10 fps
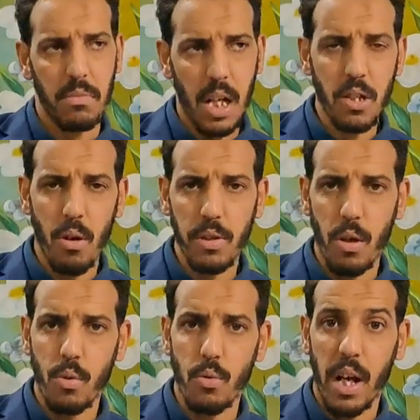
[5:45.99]
That's
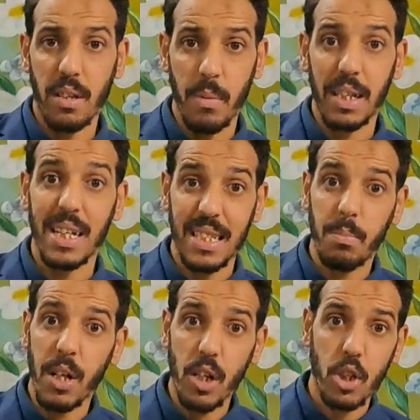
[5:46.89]
also correct, but it's
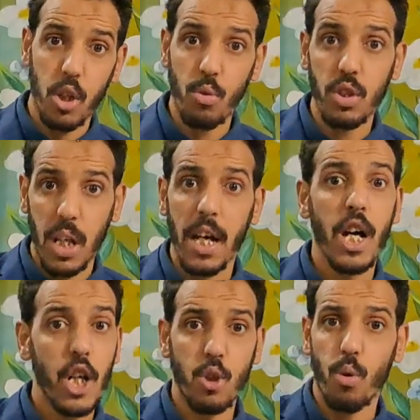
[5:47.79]
better to use
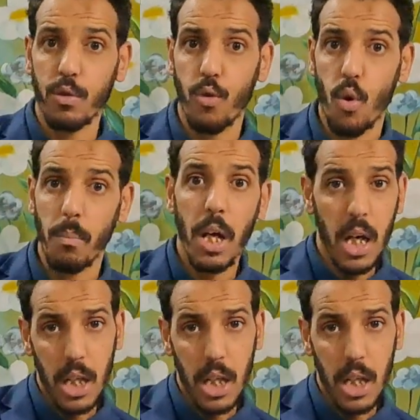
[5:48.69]
the short form.